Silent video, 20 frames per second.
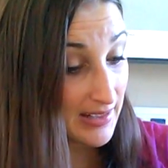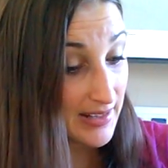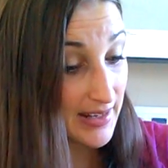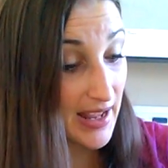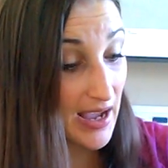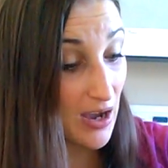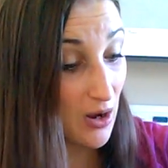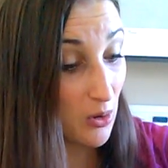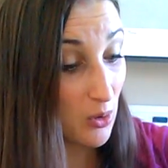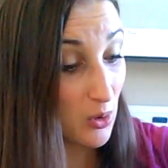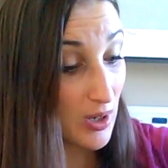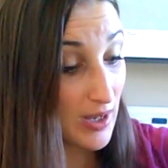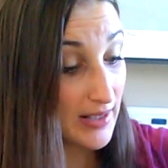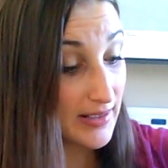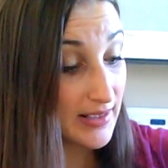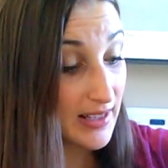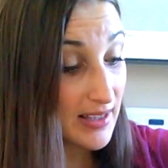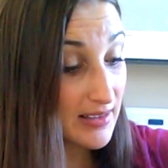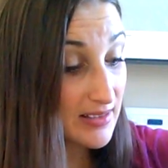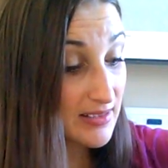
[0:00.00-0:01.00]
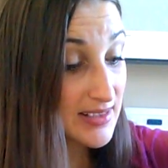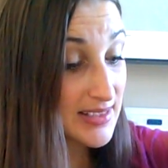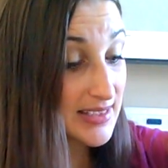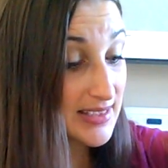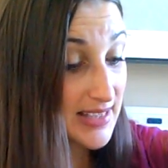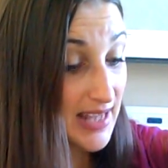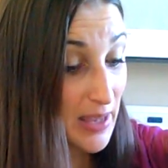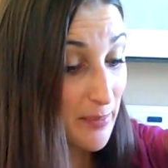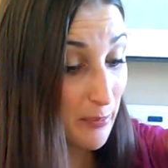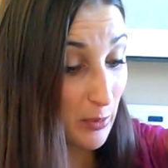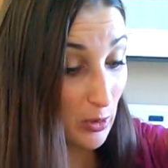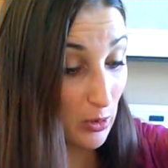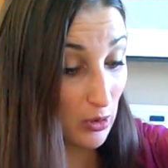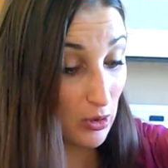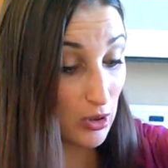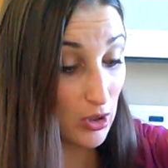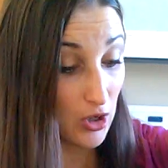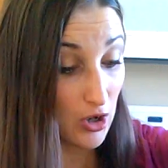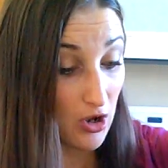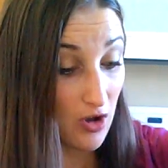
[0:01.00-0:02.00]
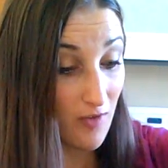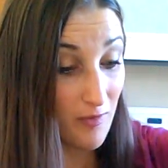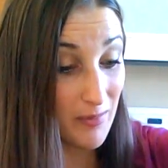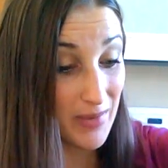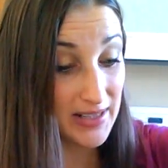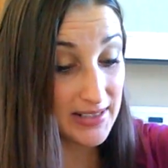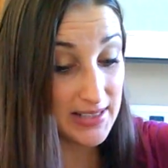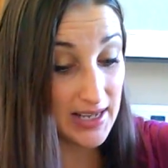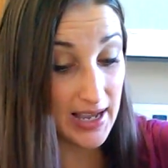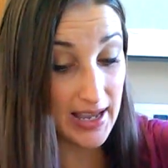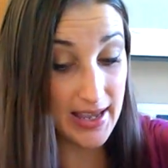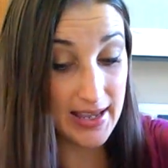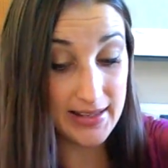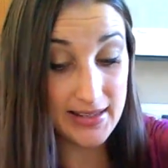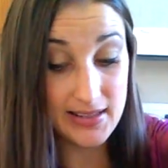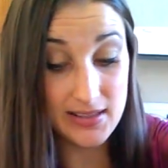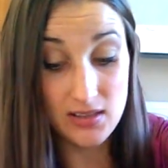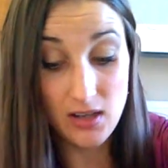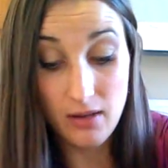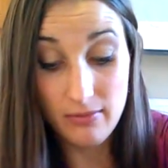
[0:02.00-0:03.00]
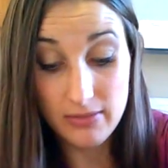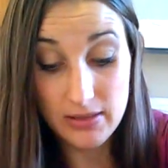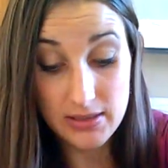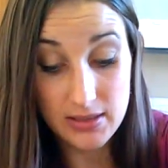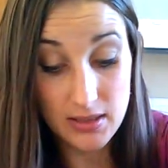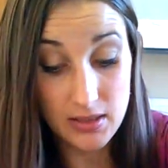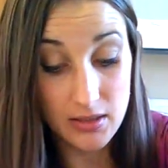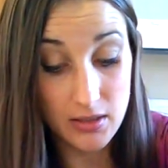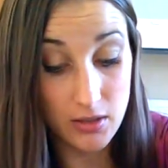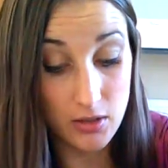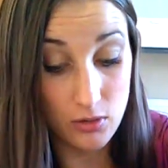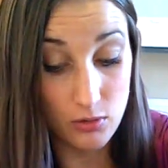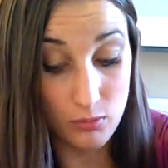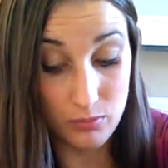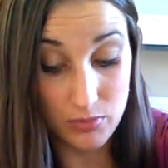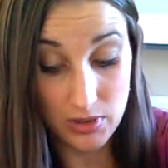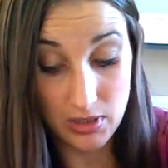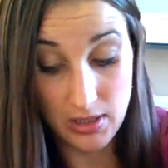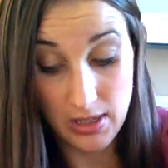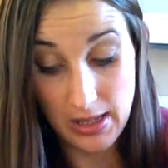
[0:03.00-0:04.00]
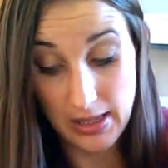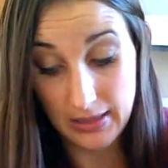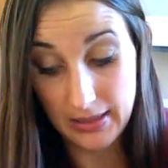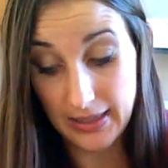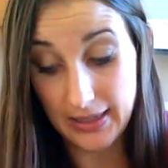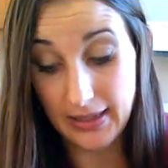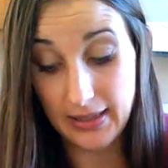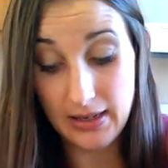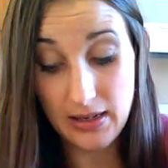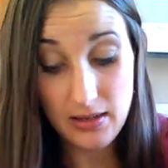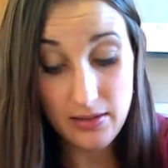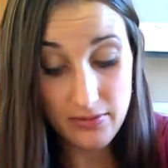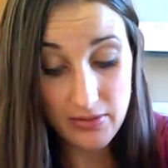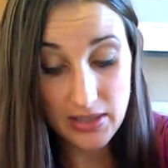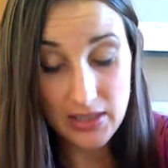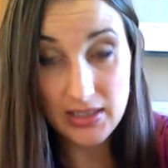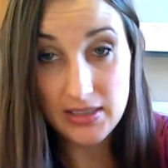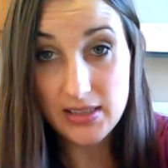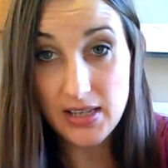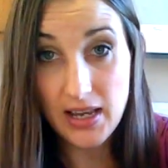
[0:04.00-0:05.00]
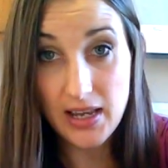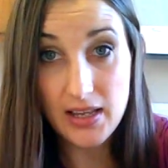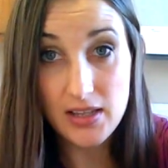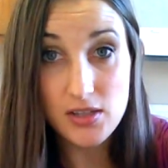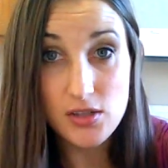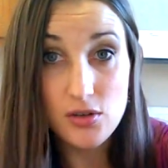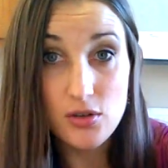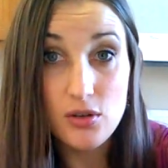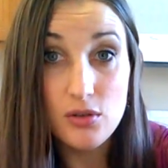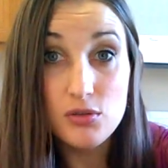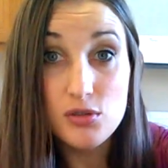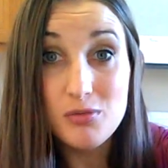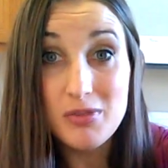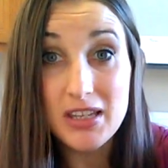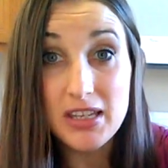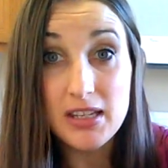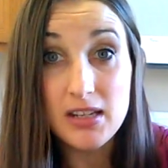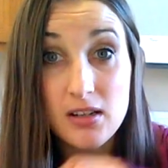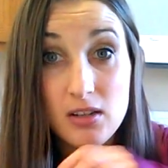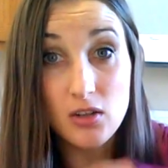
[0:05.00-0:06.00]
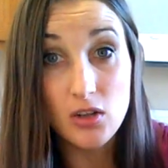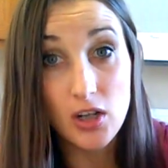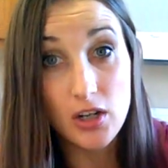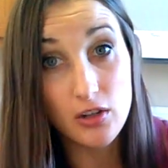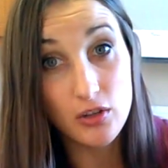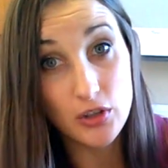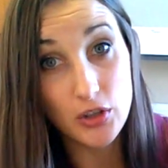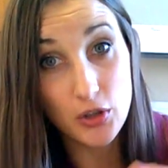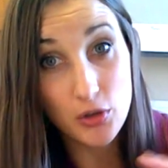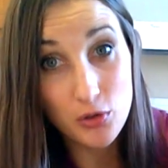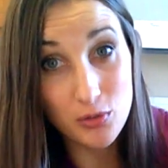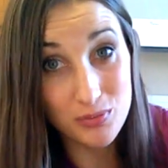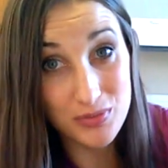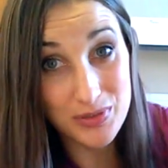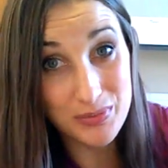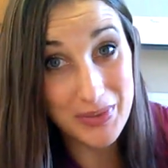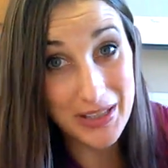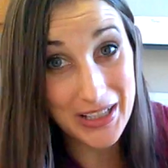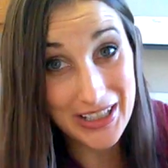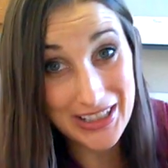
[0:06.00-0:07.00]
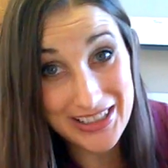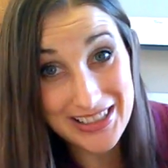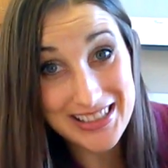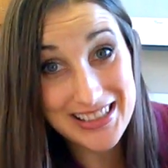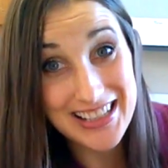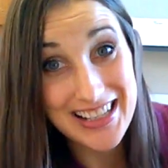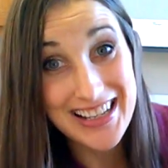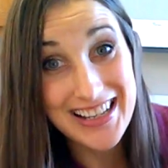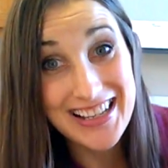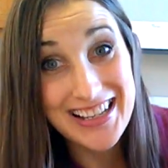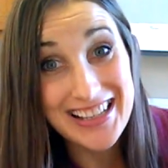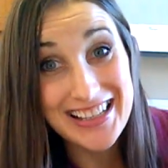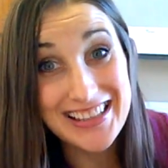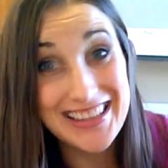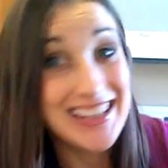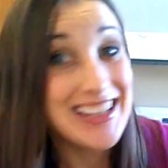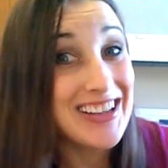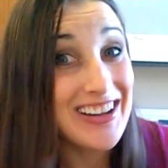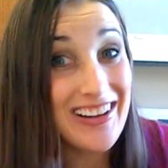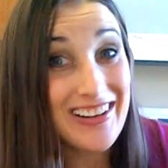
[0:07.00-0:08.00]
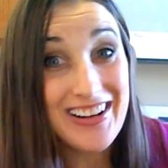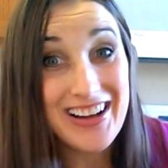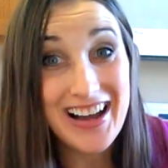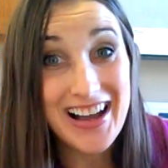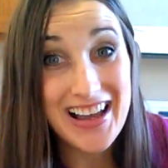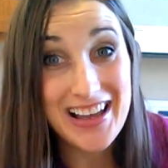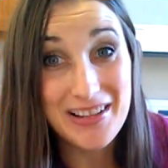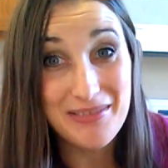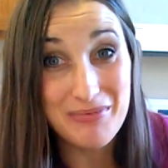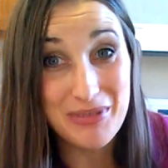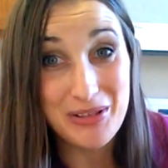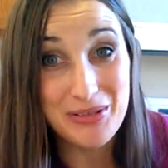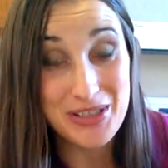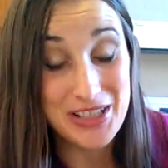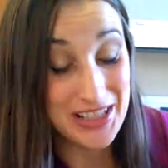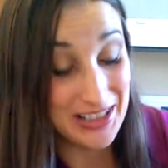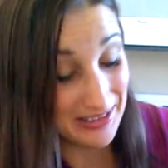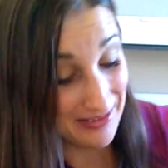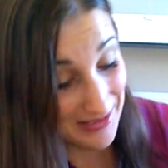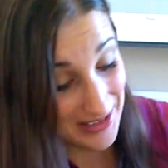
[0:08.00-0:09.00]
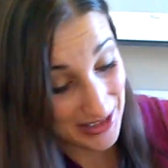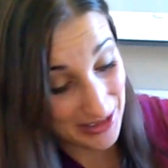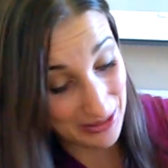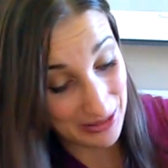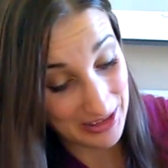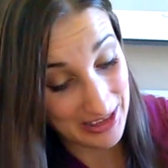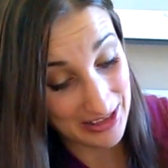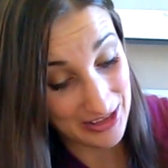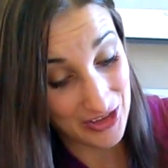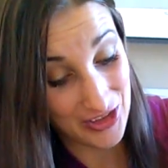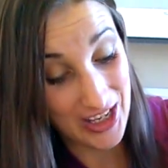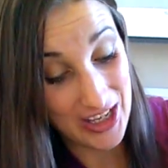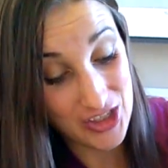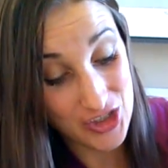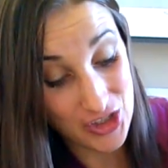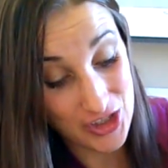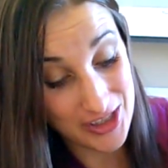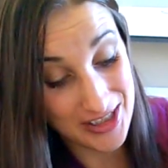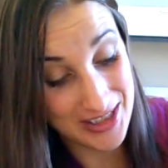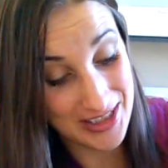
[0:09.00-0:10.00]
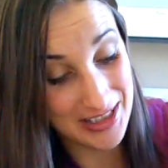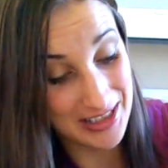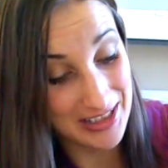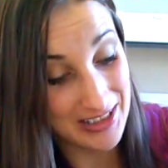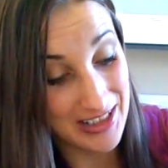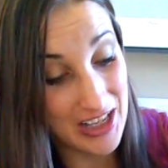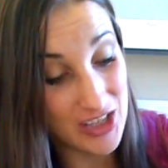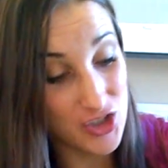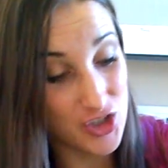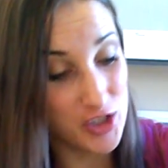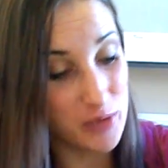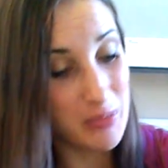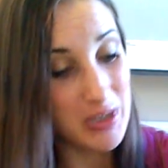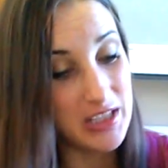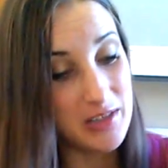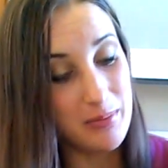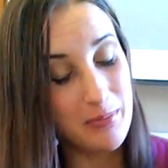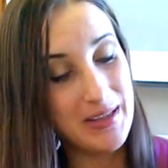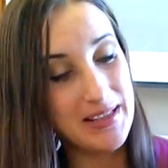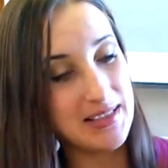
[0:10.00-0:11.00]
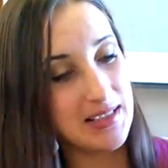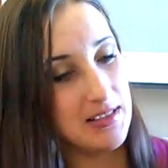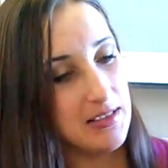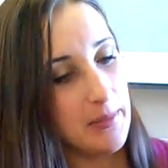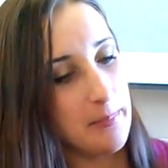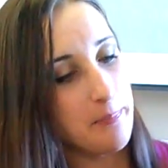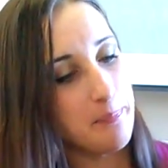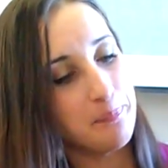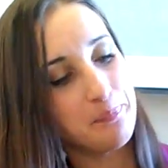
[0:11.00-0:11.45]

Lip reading: Now, another staple of my diet is obviously legumes. Like in any vegan diet, you're going to be eating a lot of legumes because they are high in protein. So that's nature's meat, basically.